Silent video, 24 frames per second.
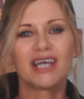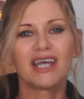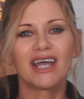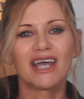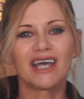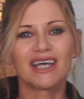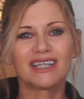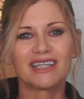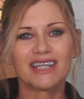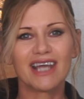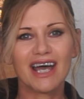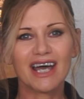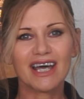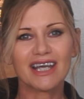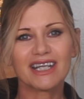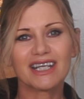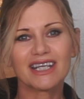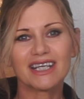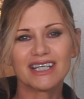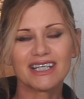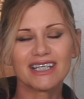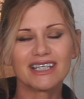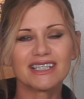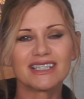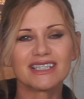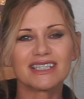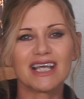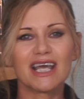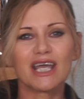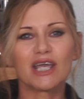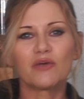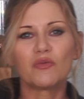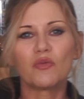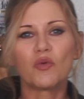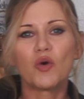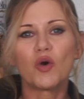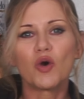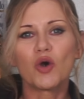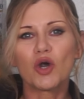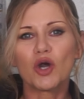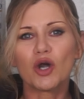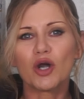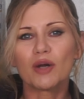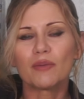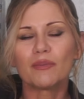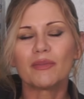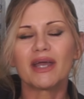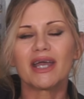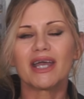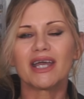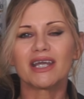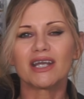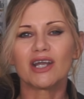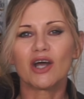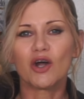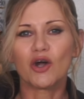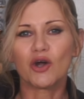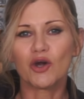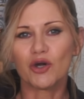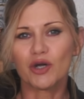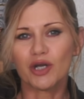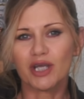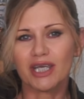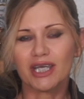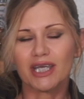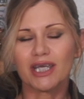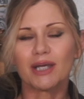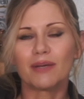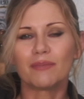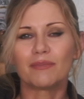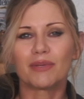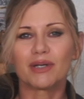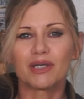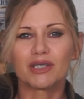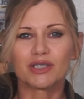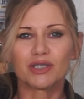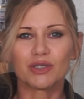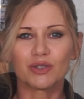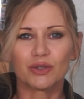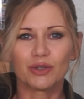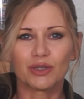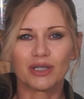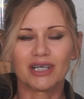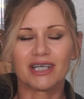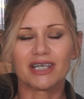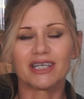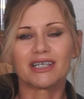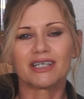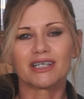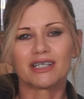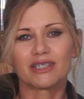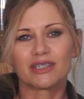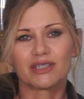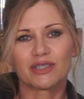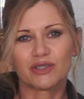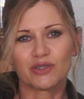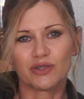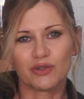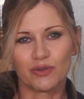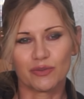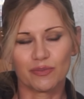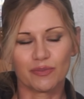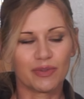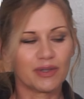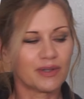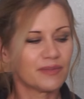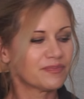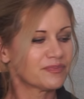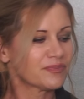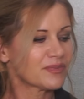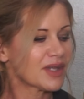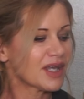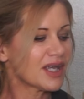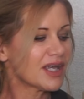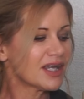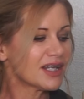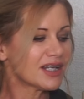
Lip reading: And that is a warm and hearty pozole soup.